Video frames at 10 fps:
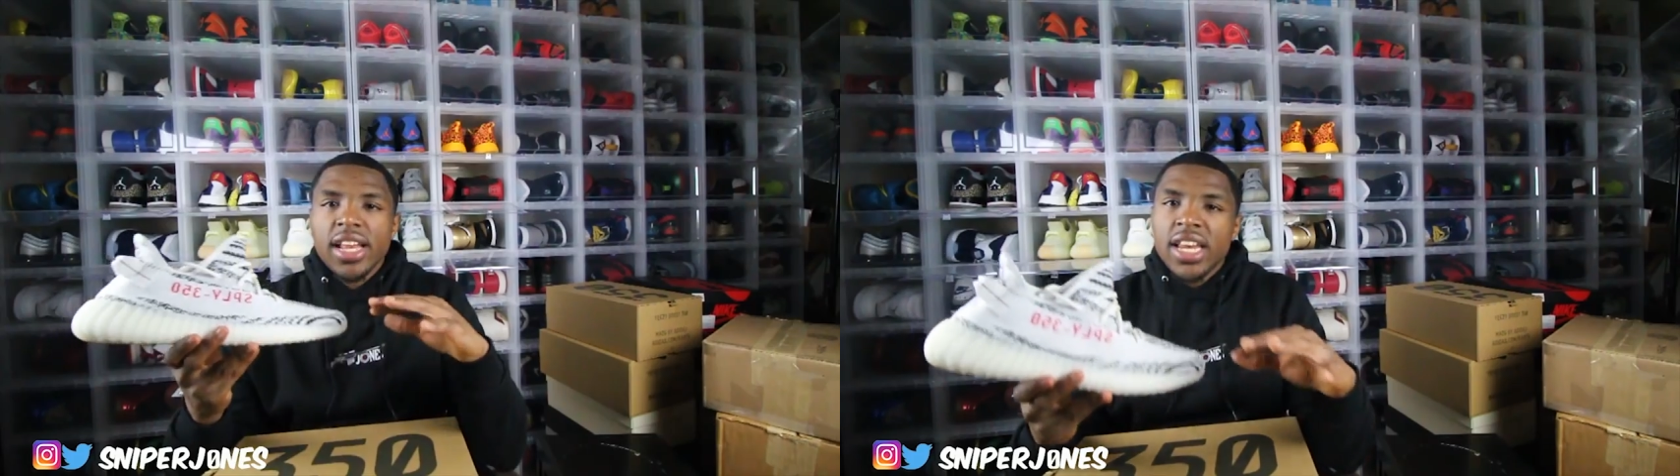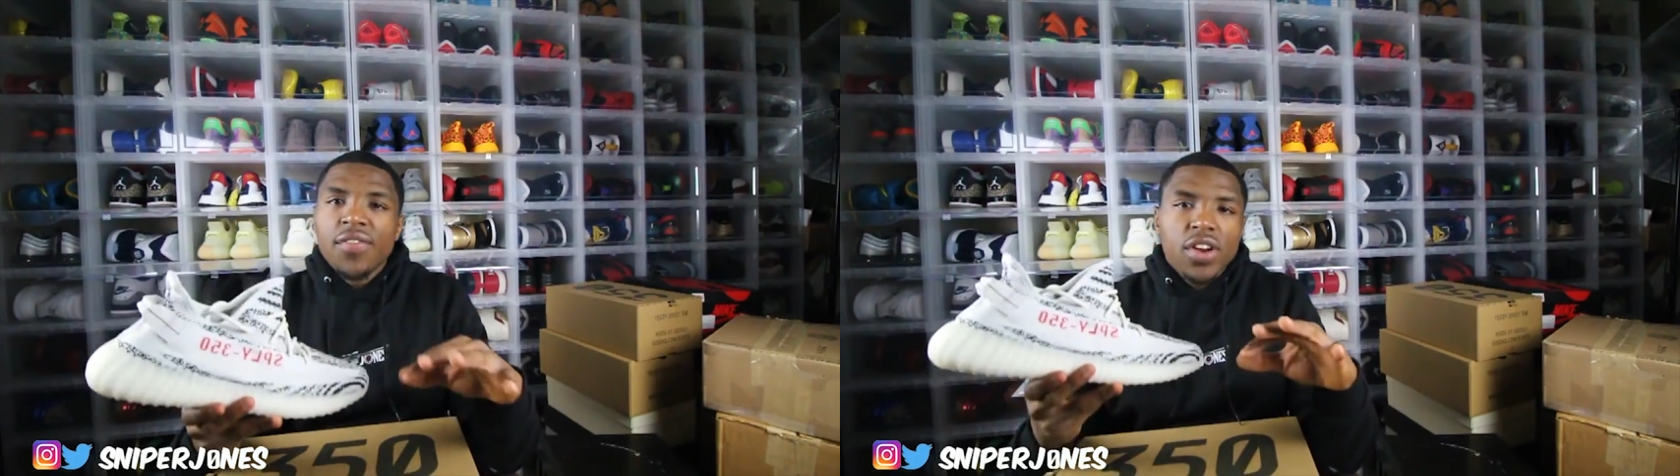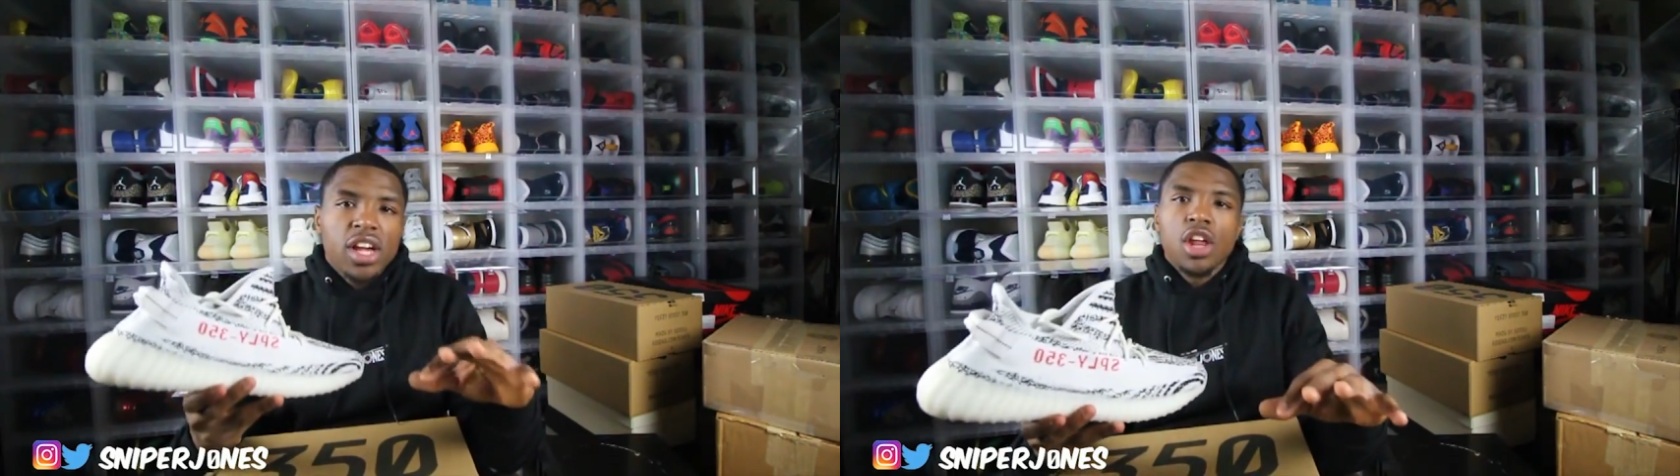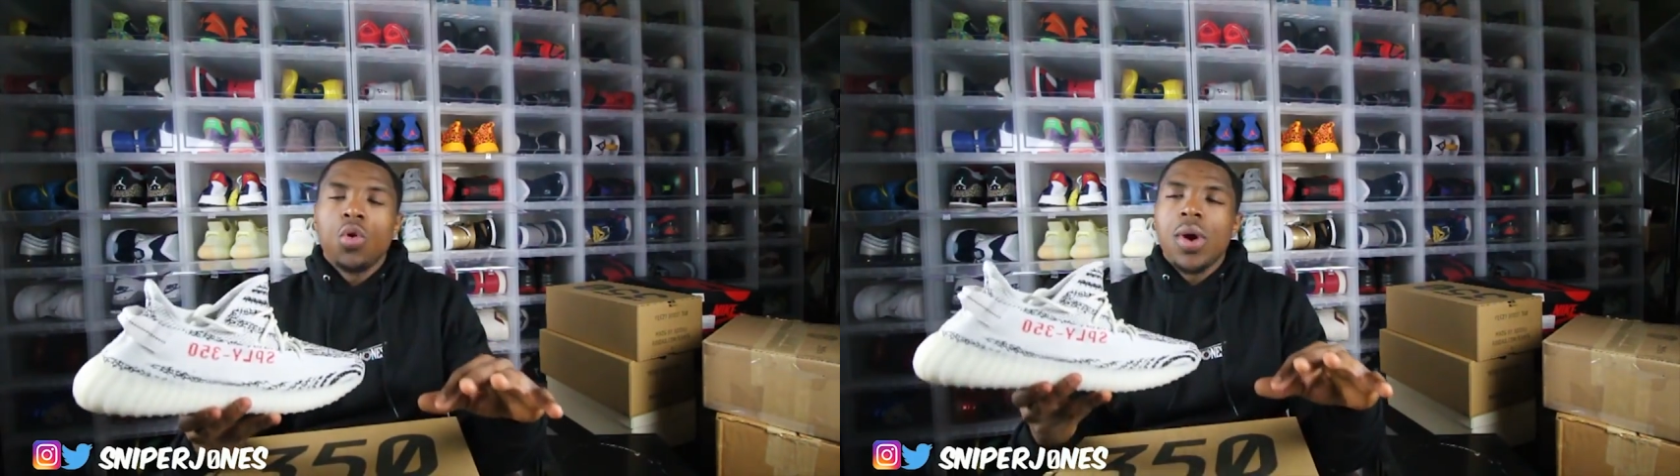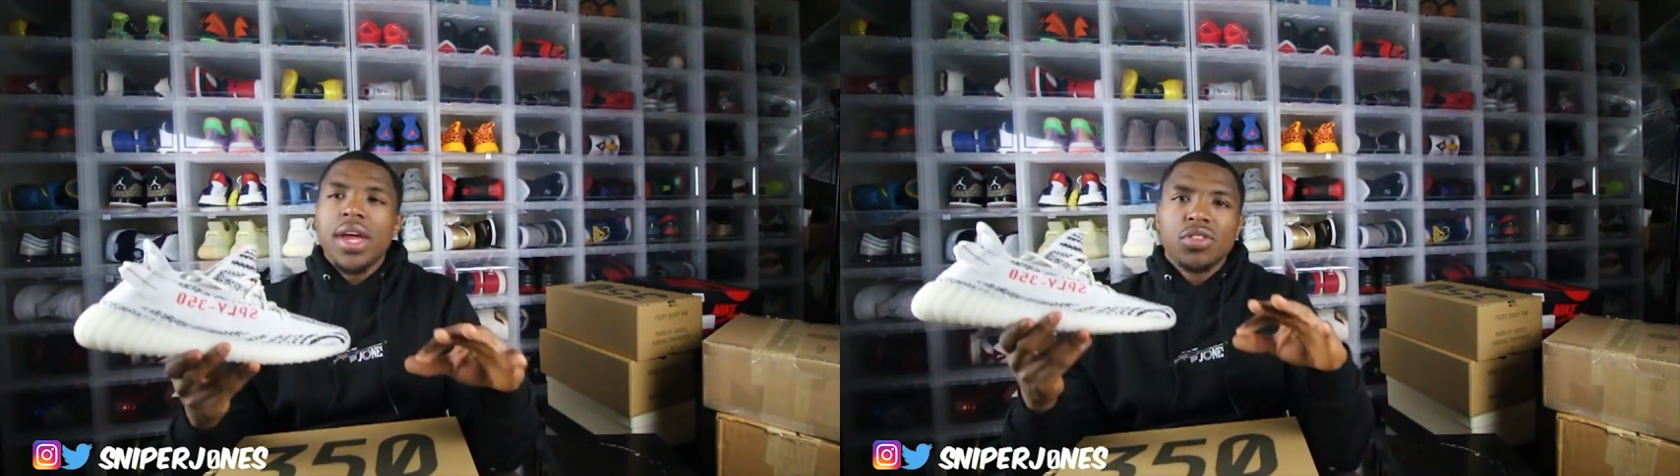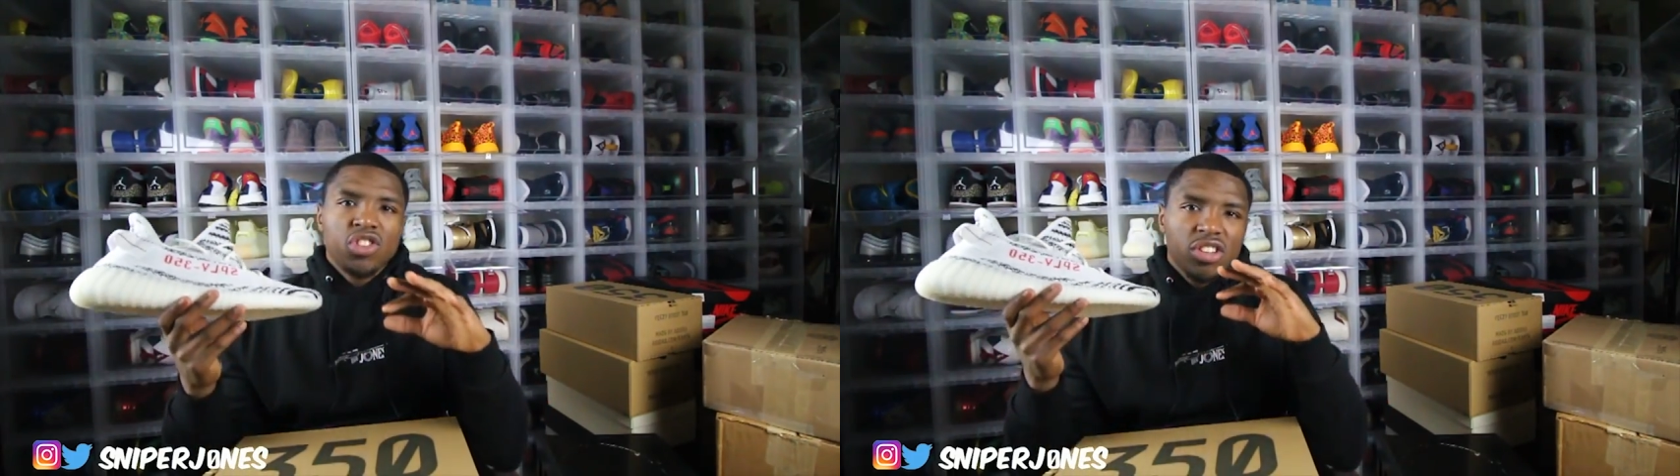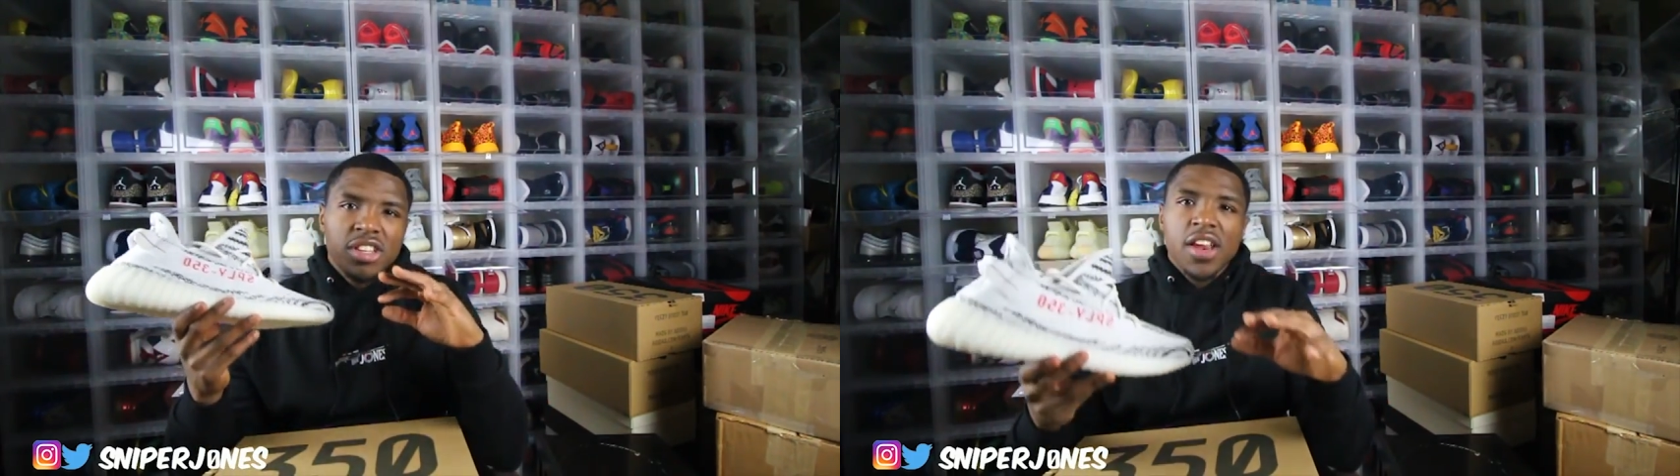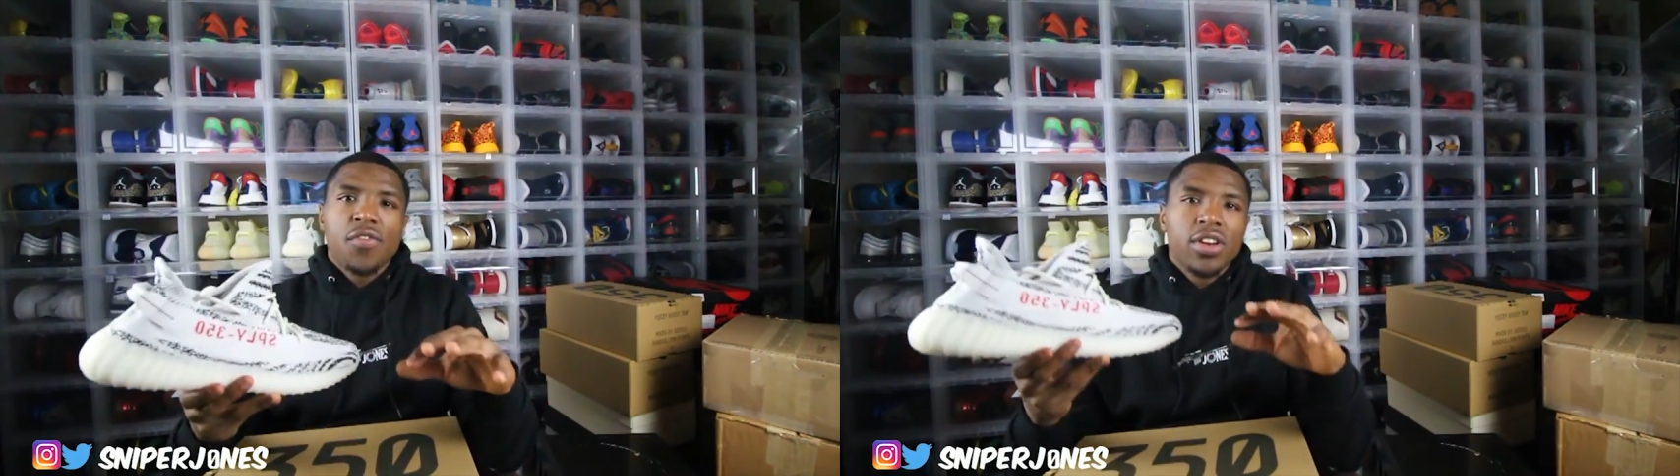different colorways or
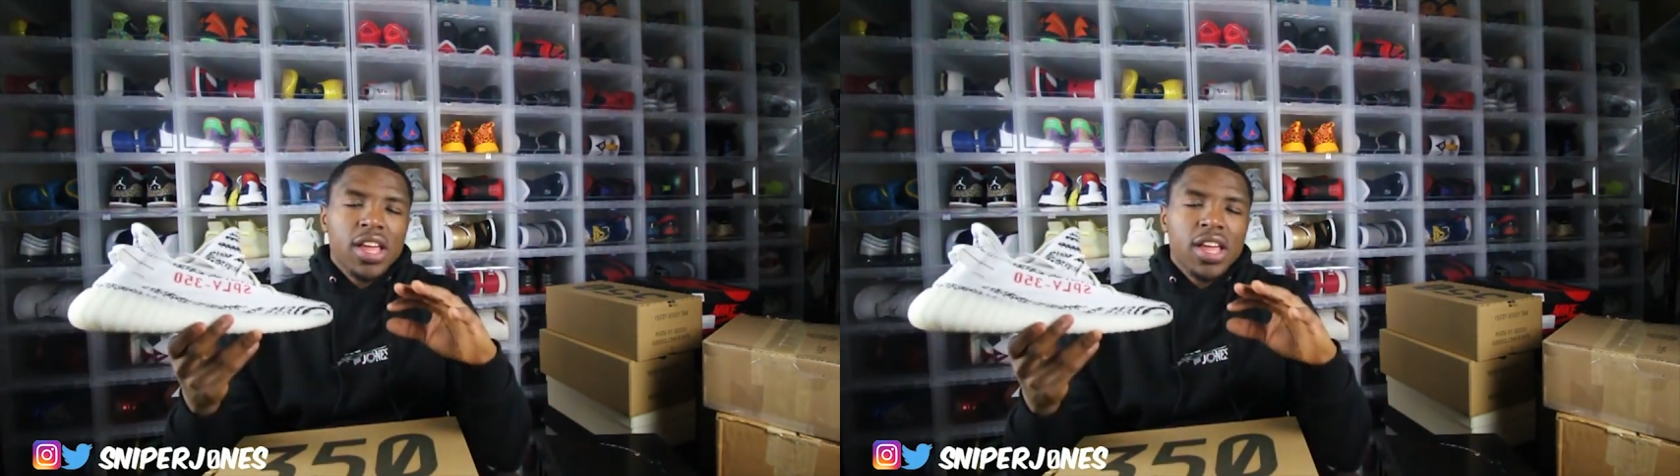just different